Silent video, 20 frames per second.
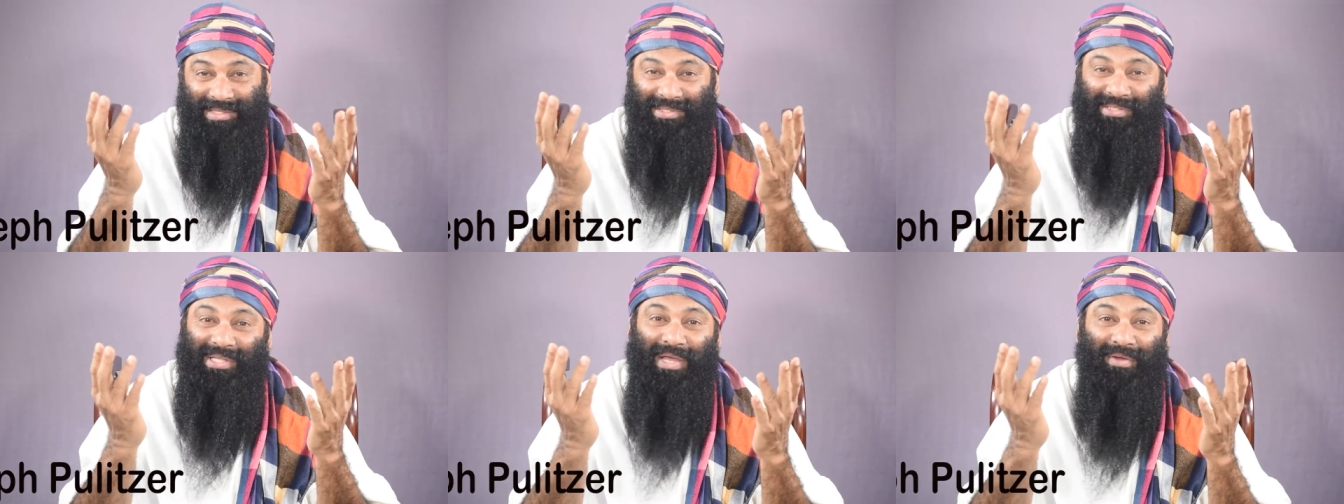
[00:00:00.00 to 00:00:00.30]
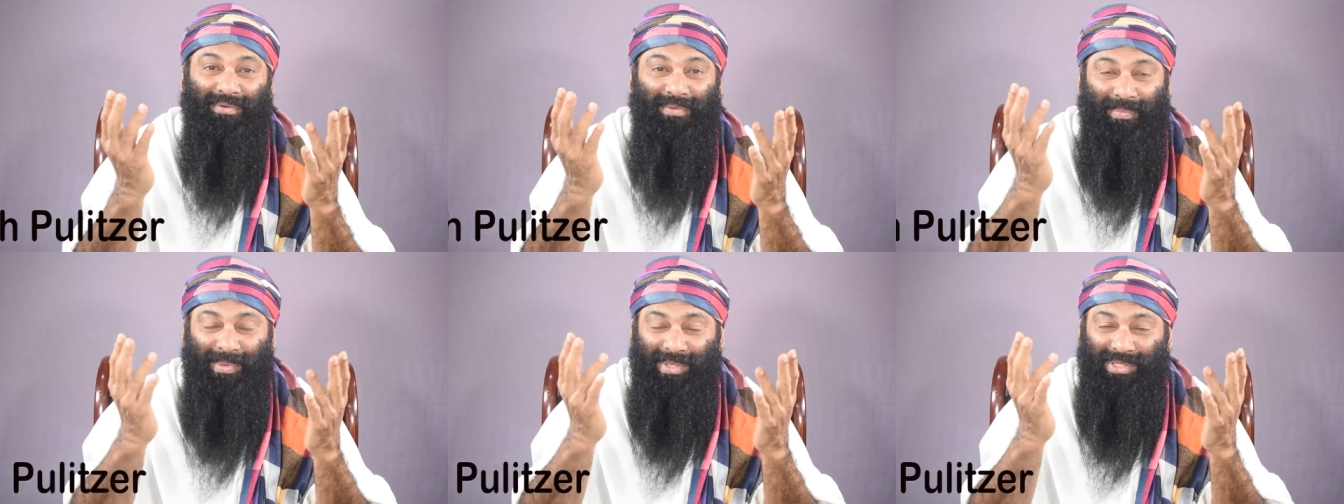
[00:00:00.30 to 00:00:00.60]

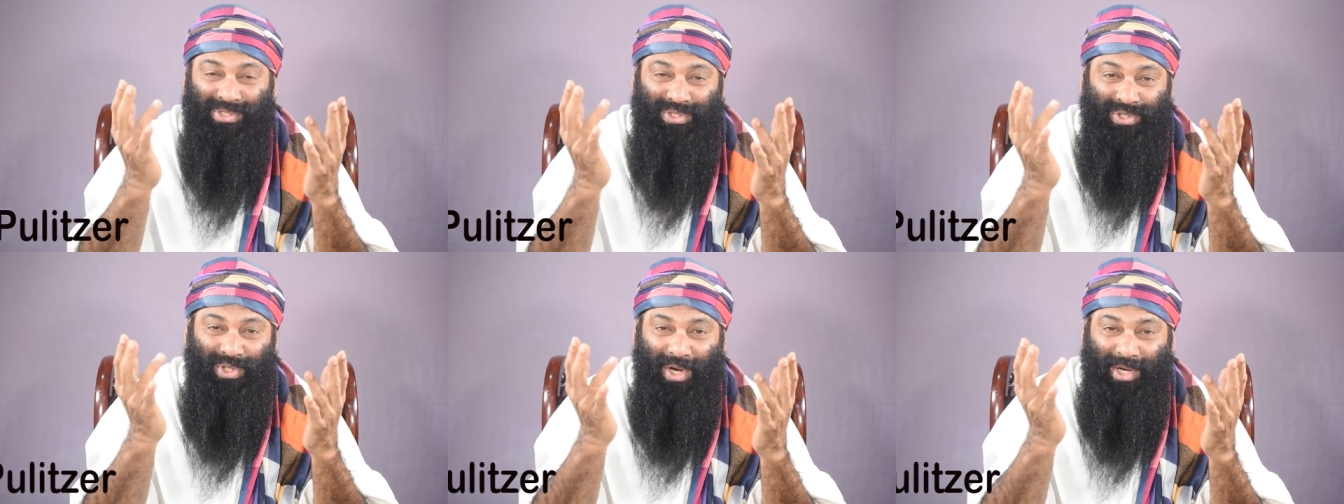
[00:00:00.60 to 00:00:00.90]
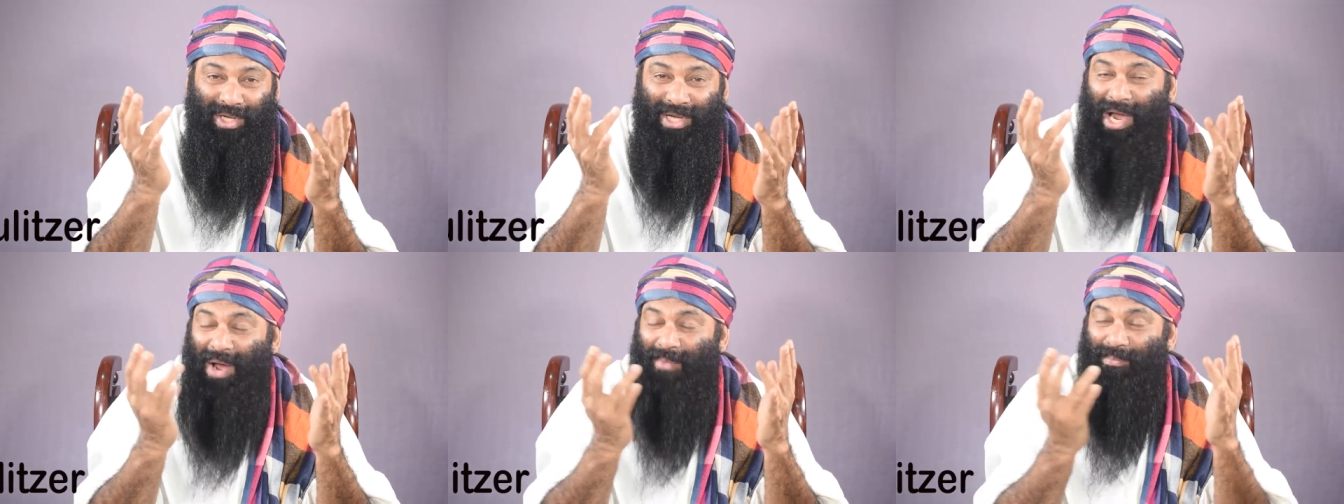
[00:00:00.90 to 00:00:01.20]
They will be
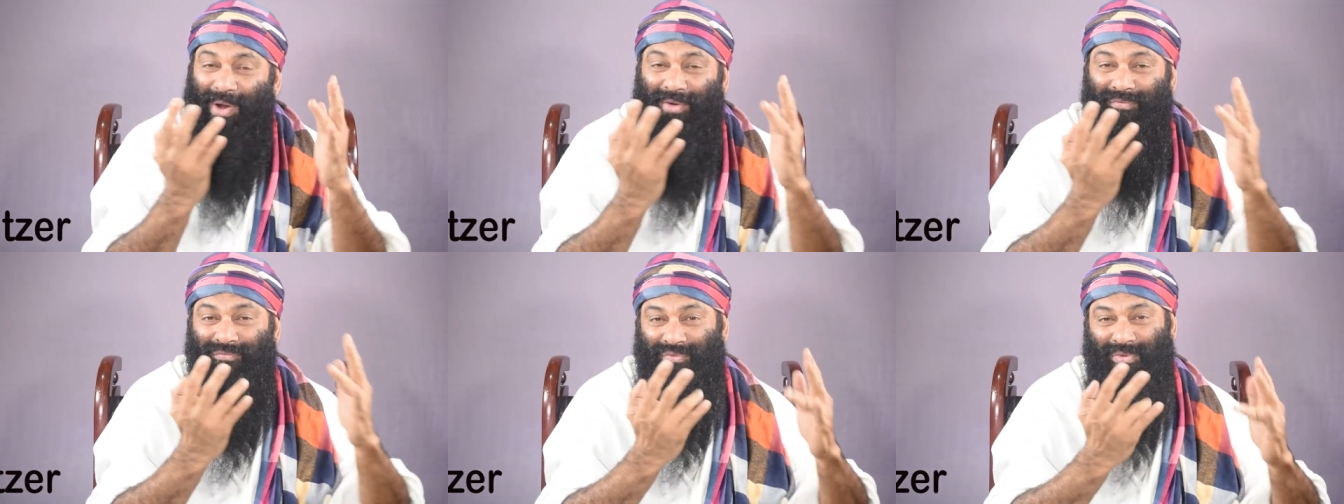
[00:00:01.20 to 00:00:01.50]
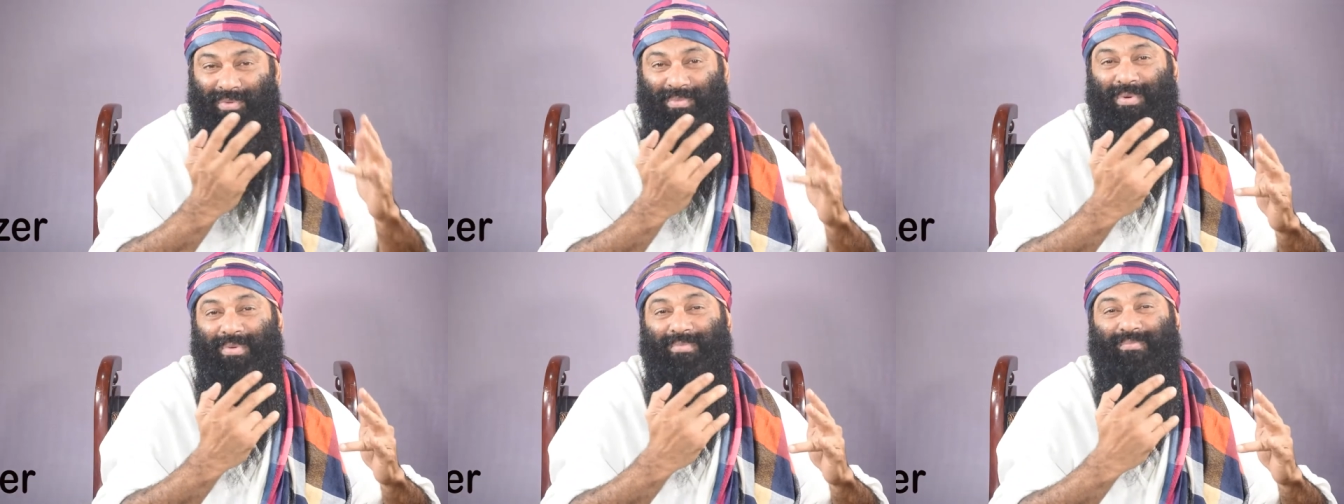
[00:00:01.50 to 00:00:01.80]
shocked. But
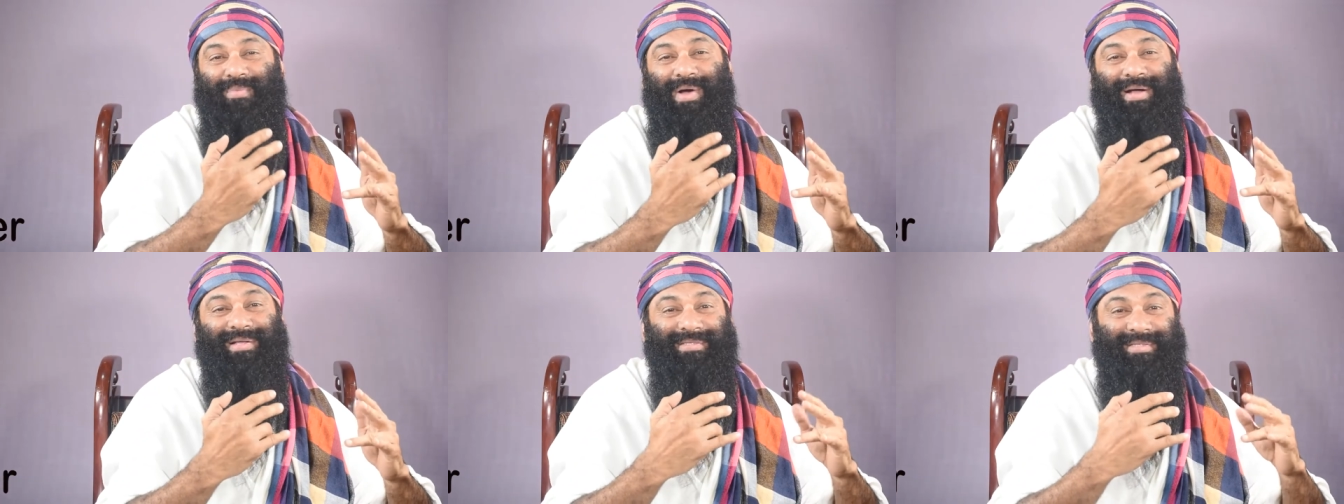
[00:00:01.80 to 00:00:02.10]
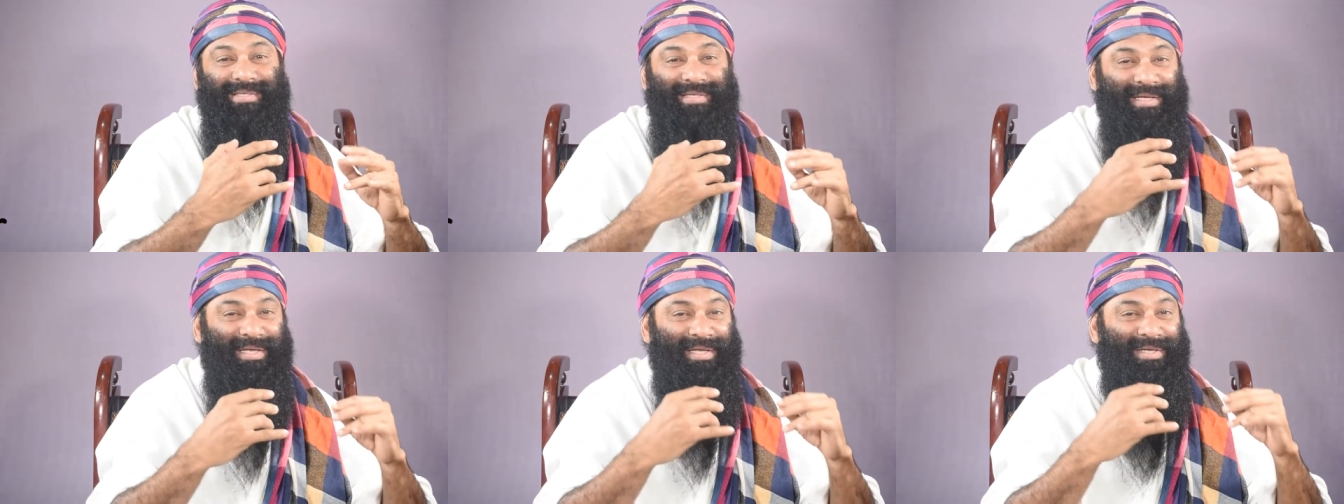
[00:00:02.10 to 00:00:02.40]
for my
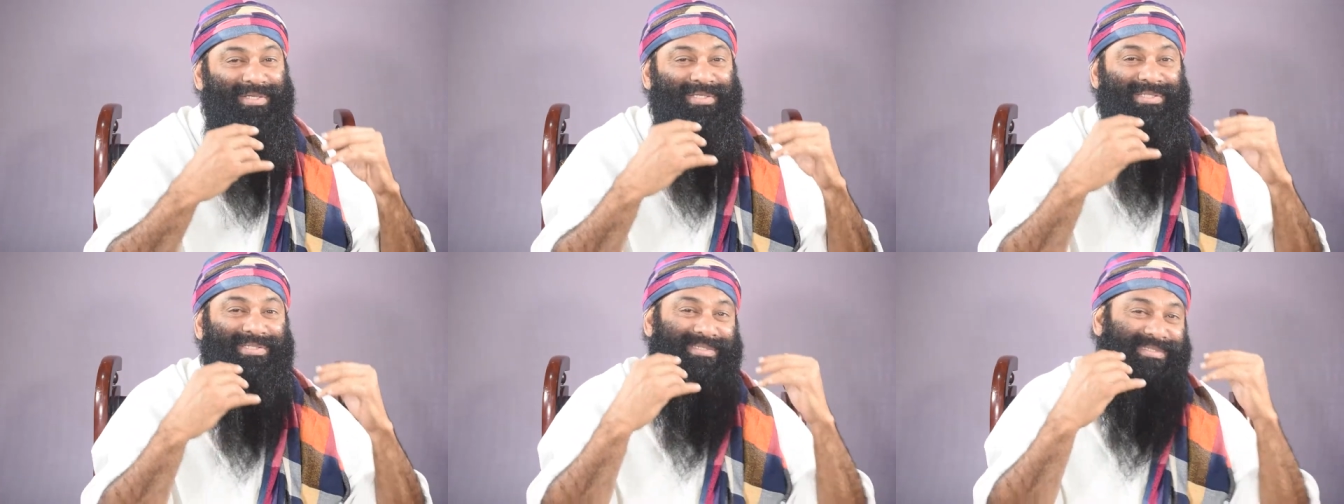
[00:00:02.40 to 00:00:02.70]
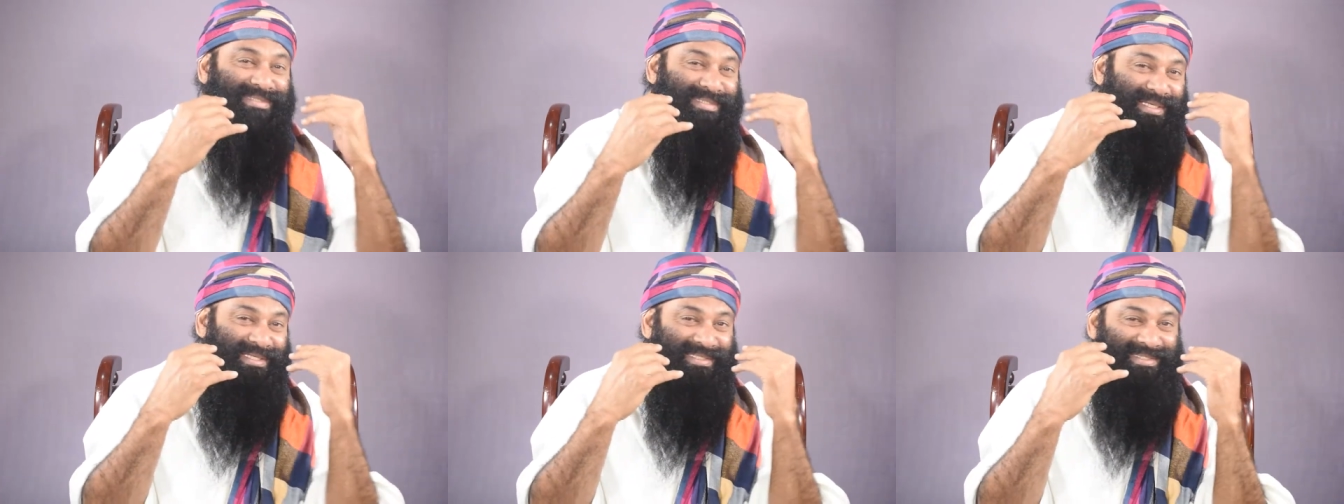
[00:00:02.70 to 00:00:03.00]
mother, it
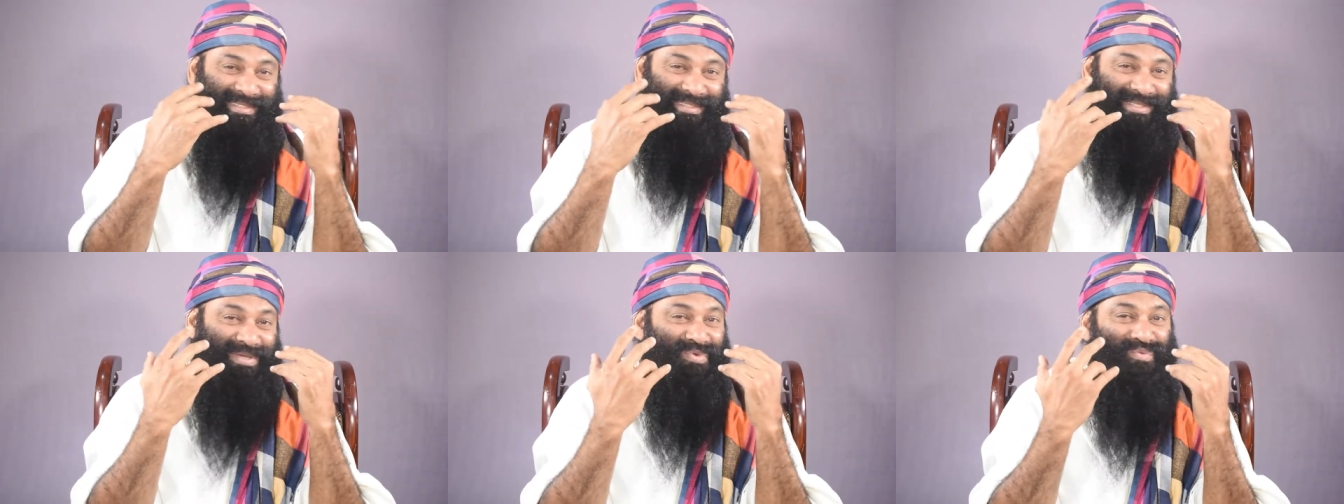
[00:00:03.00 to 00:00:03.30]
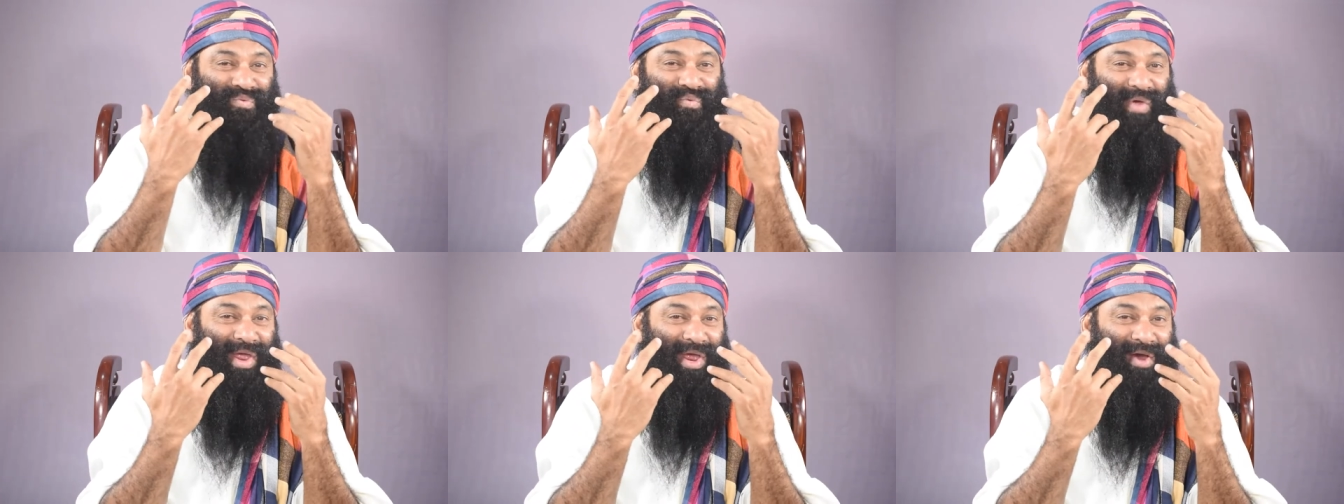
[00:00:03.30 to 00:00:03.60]
is just a
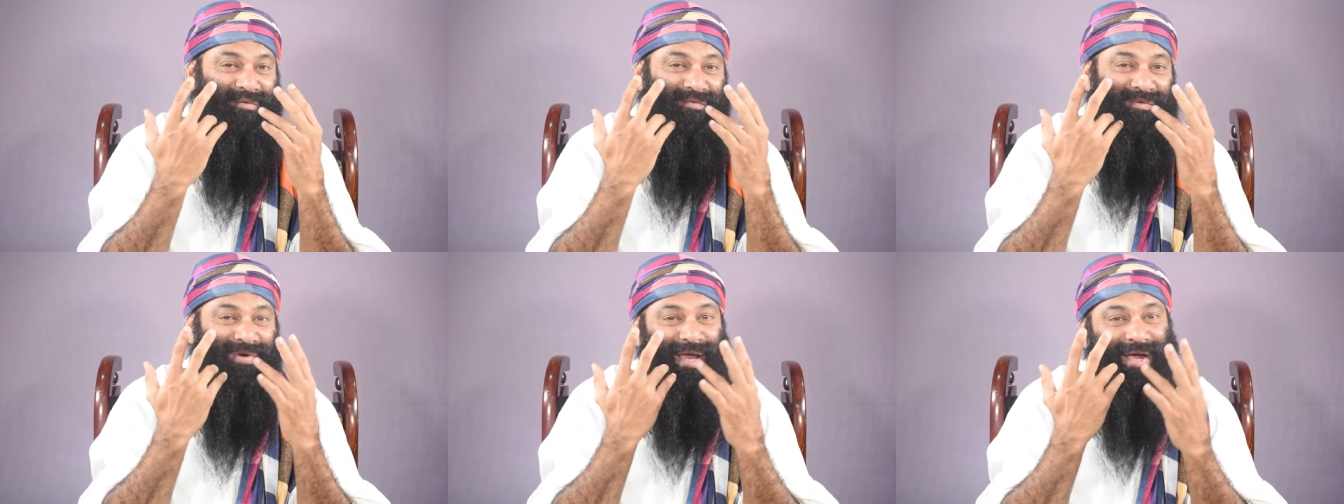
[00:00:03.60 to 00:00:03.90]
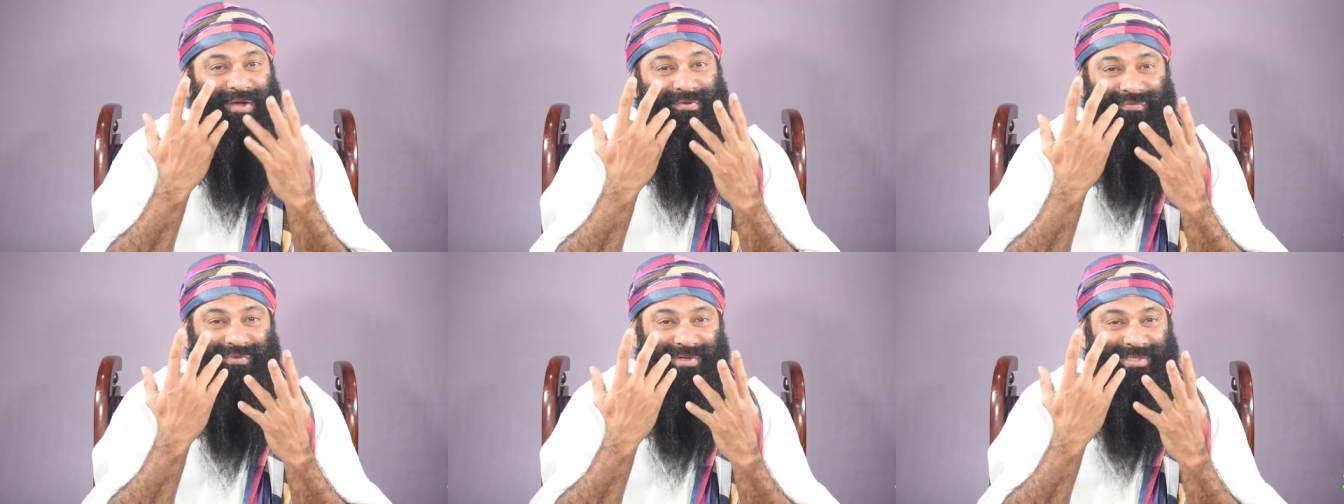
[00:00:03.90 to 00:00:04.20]
way of
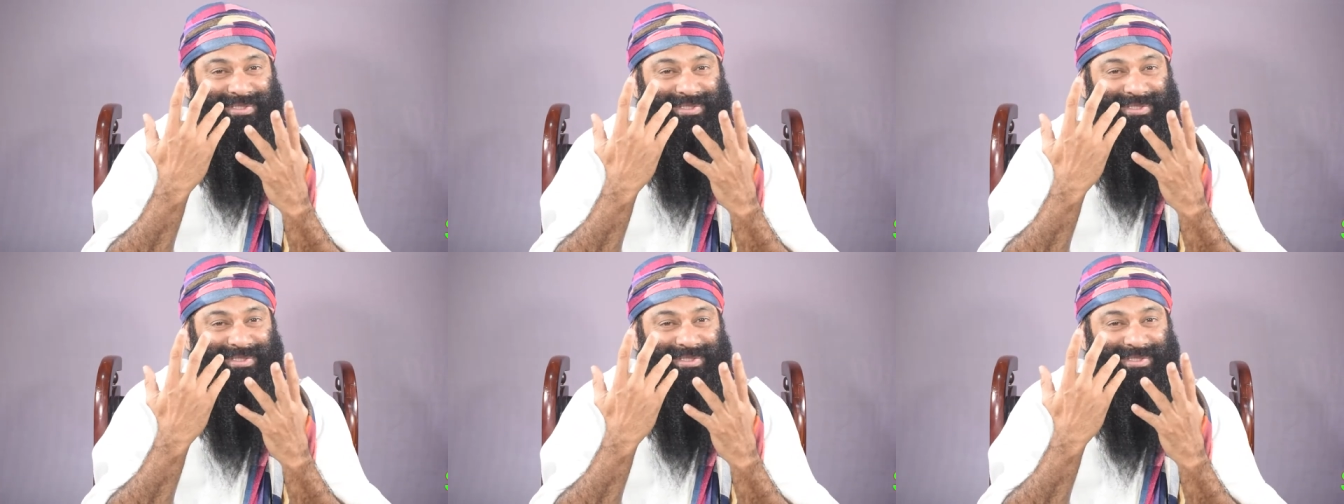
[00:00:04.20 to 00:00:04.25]
life.